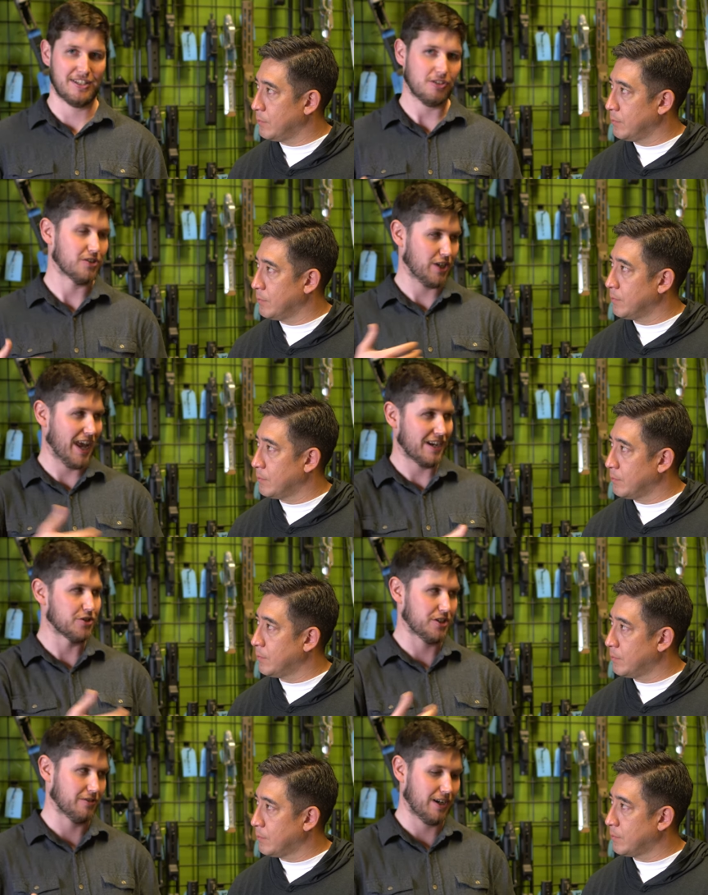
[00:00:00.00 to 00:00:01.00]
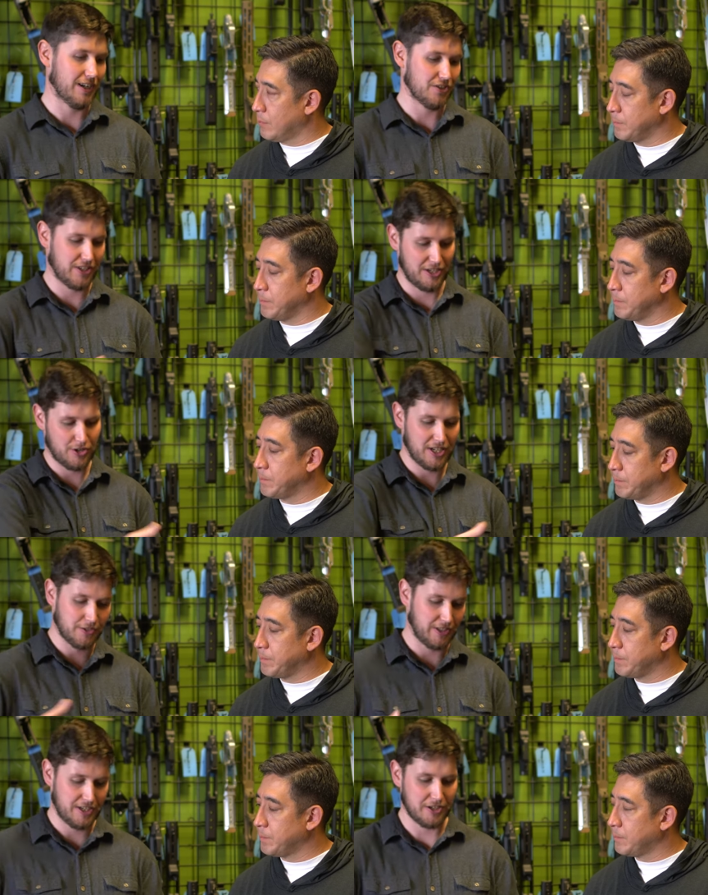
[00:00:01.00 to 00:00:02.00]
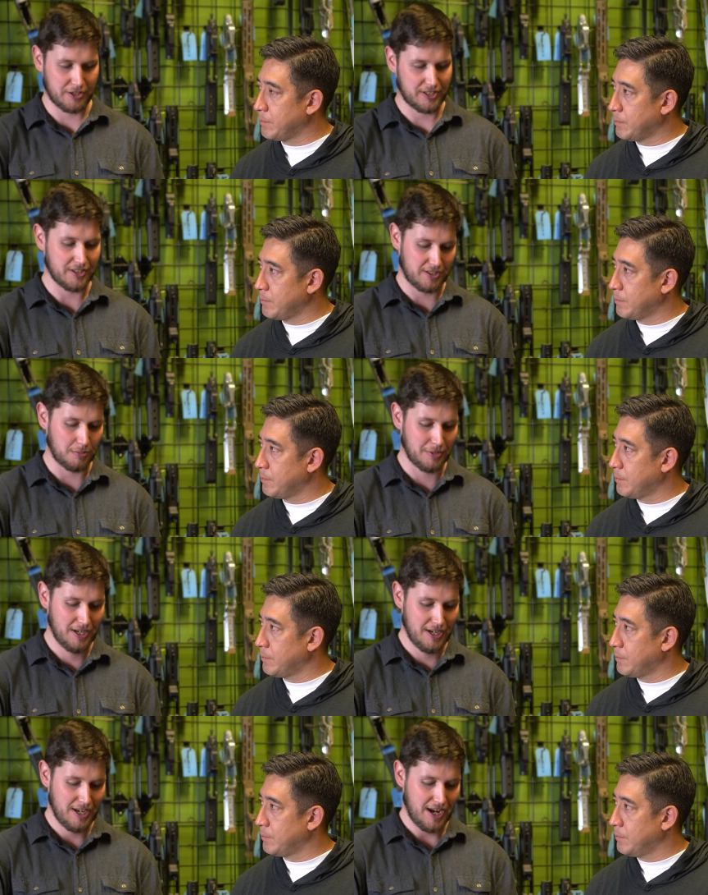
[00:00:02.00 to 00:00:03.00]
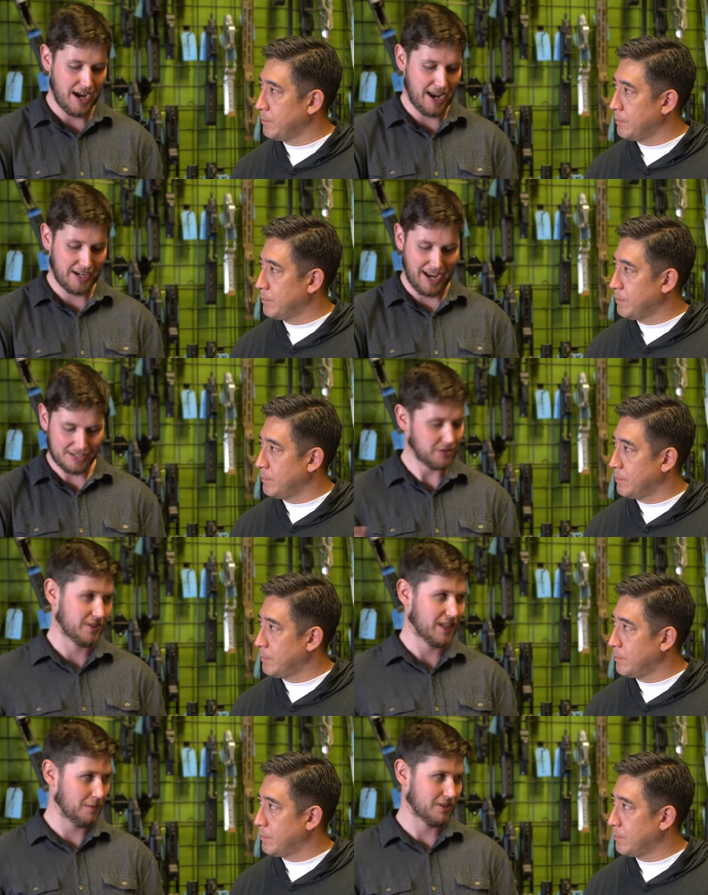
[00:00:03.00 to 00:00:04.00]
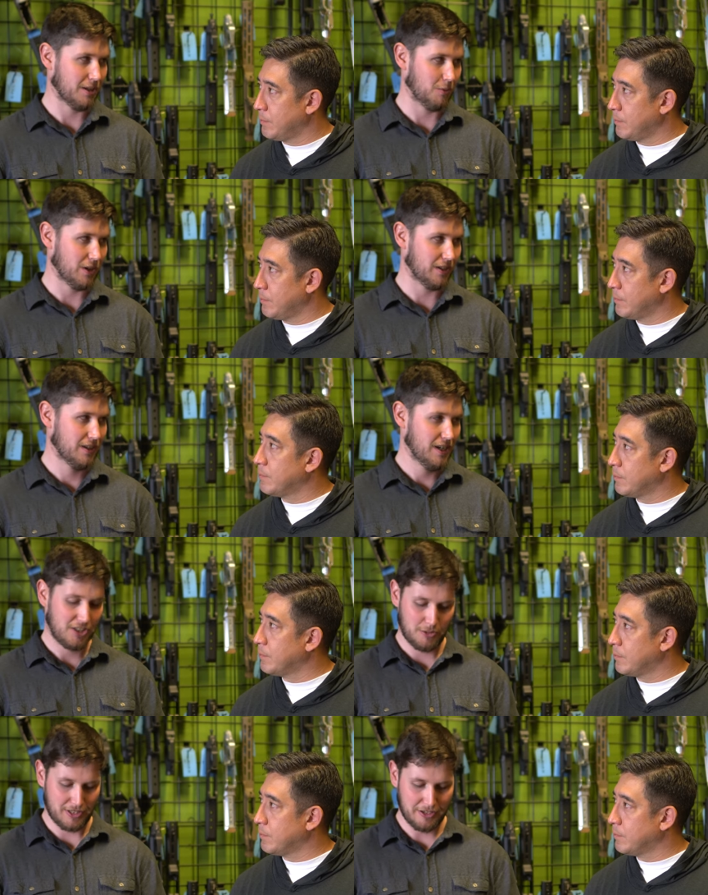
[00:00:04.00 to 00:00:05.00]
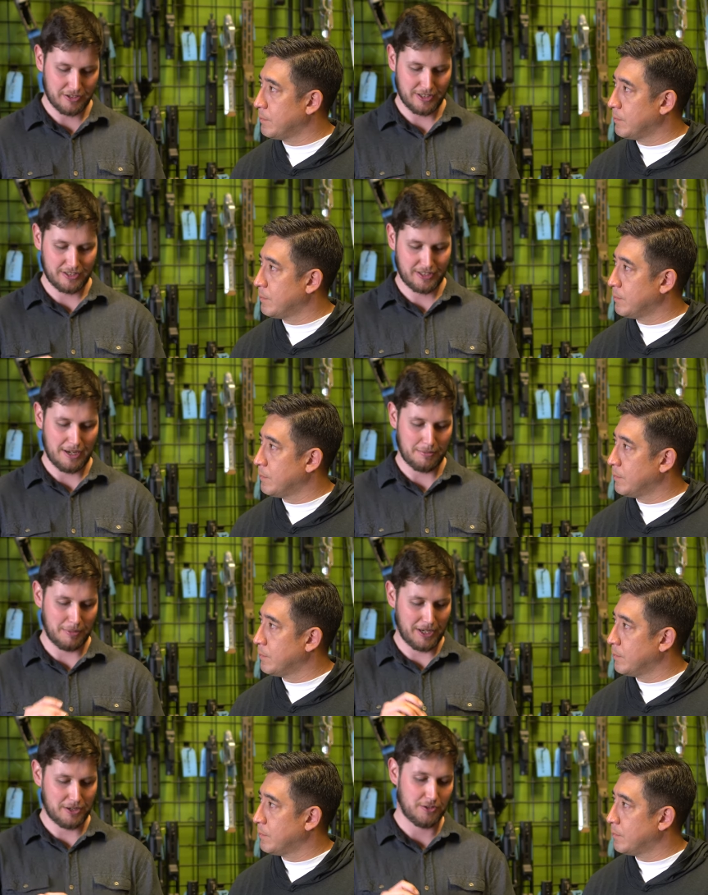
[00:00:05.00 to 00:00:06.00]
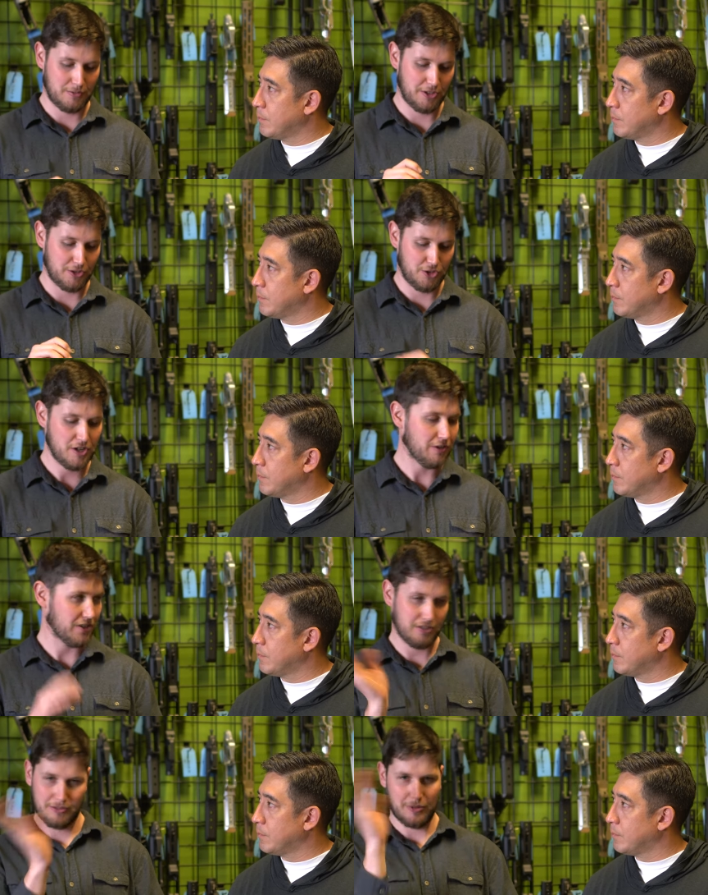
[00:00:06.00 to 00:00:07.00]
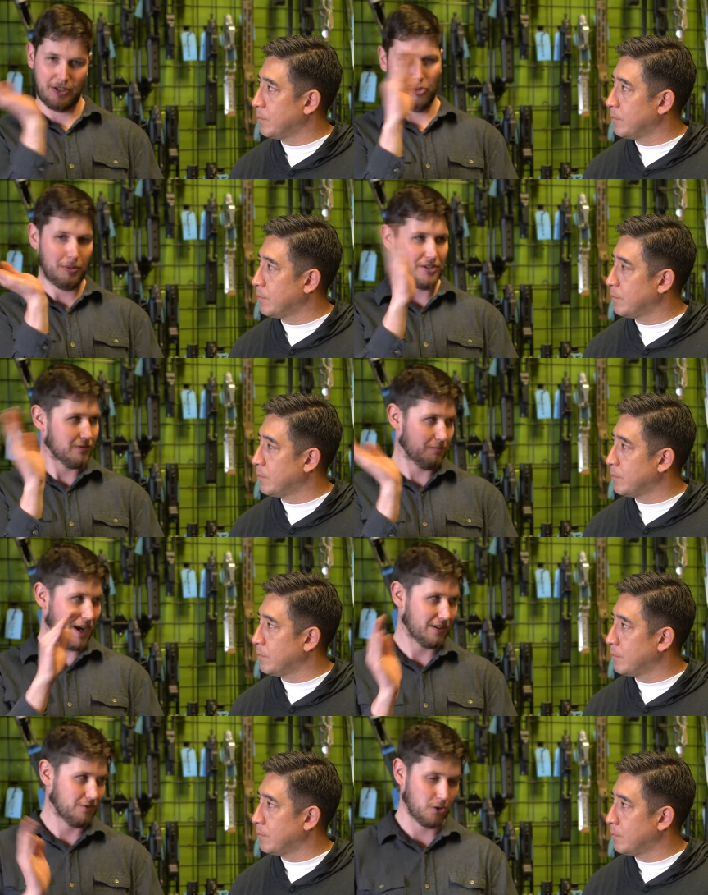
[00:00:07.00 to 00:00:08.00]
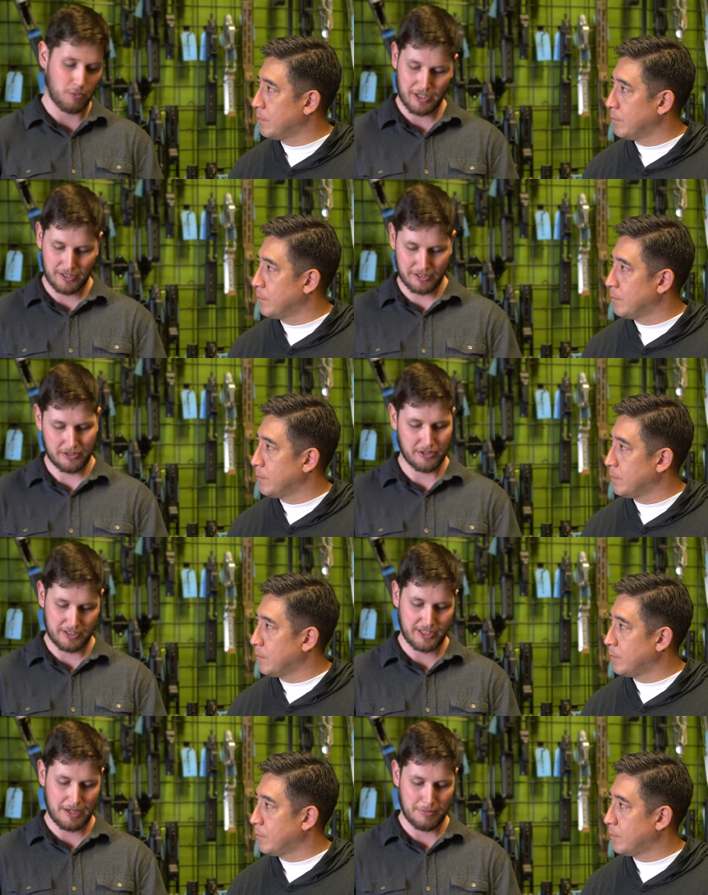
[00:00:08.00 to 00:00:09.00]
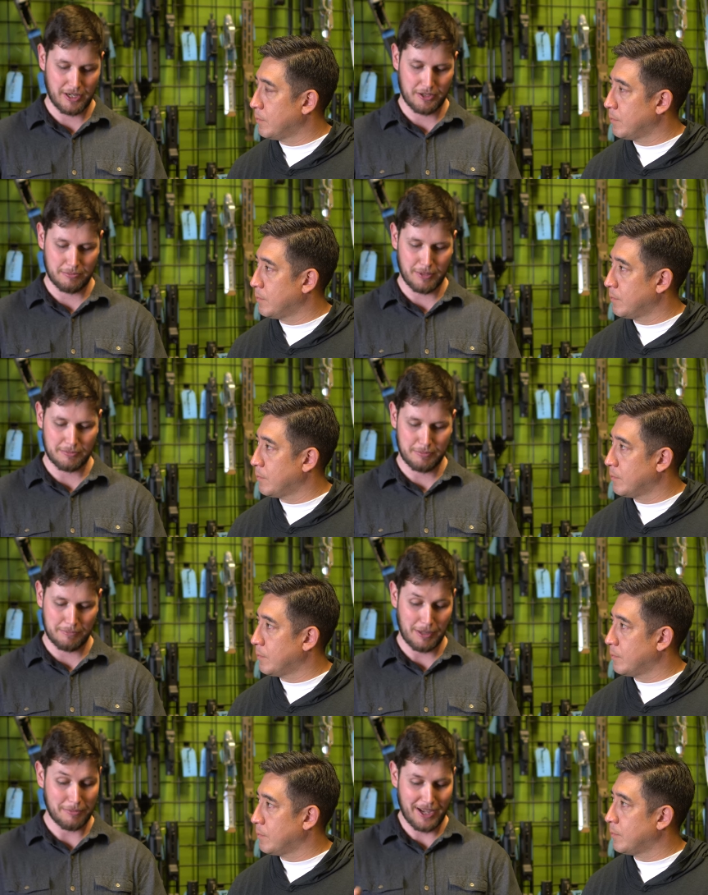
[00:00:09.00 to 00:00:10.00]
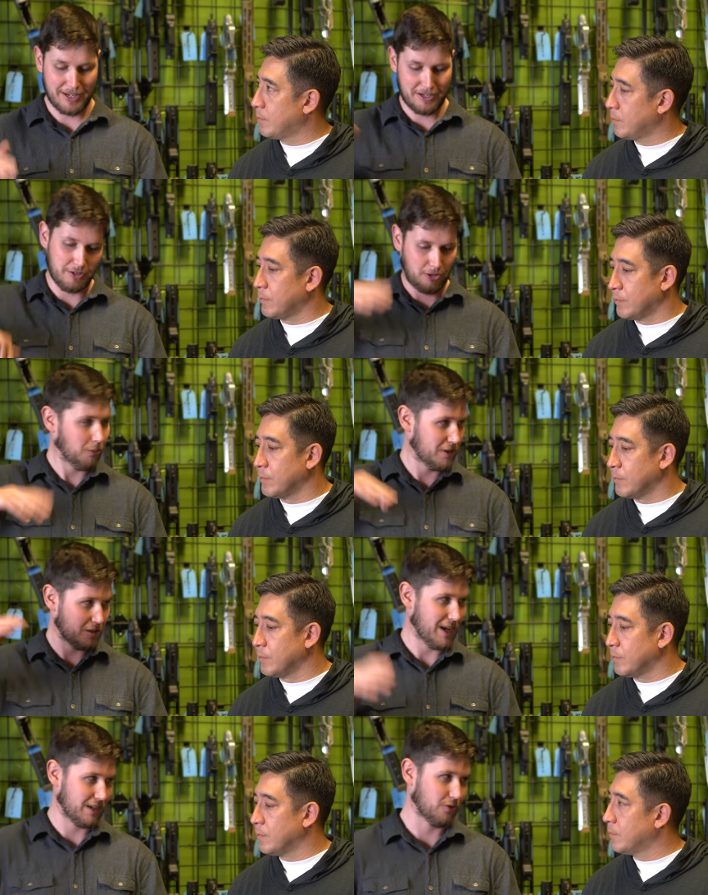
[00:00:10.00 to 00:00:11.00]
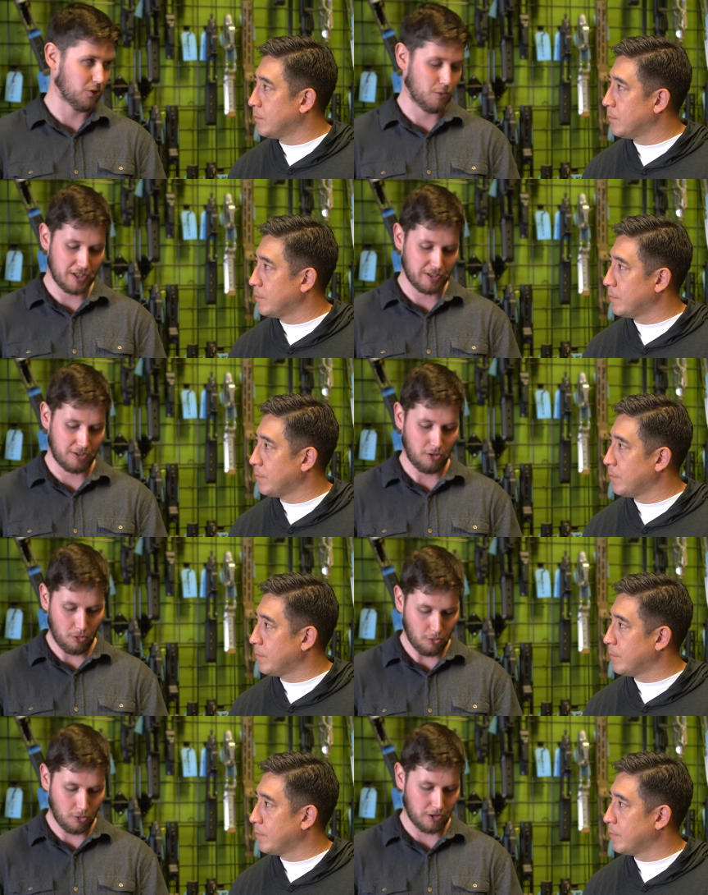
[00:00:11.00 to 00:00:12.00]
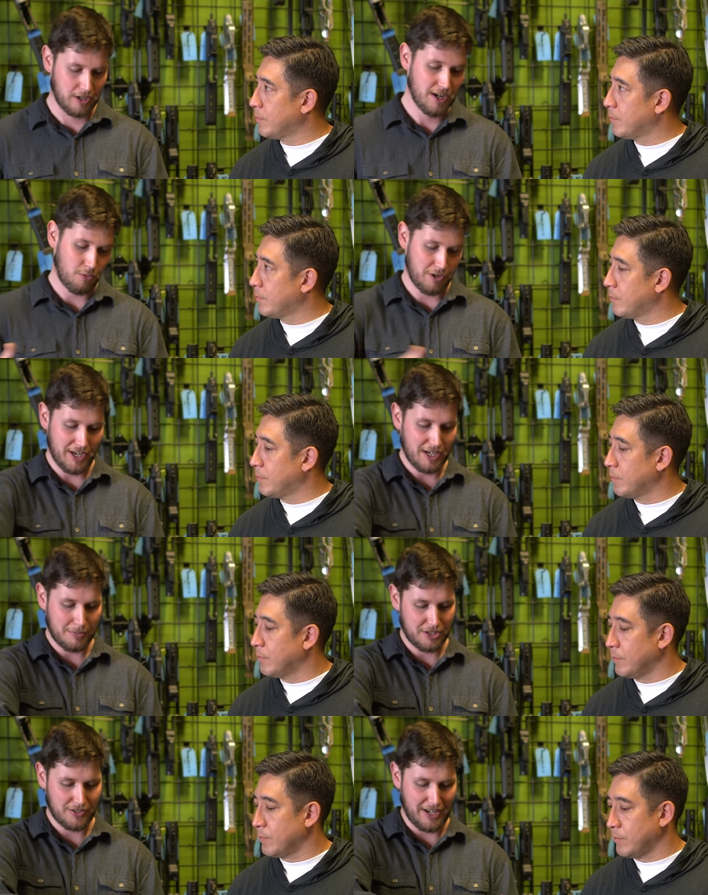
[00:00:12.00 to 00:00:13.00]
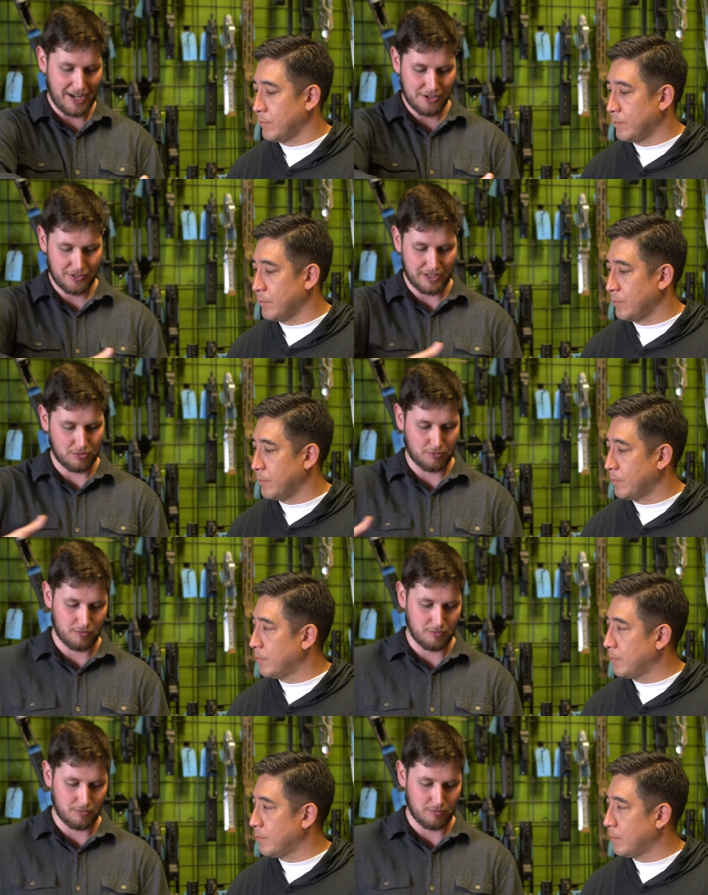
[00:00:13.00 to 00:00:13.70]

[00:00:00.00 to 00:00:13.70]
Speaker 1: It's all just energy, right? Mm-hmm. It's being transferred into your system, and it has to escape somewhere. So it's either going to escape by your, your cheek riser, doing a whole bunch of back and forth wiggling. It's going to escape by your butt, butt pad here, doing a whole bunch of back and forth wiggling. Or we take a bunch of that energy that's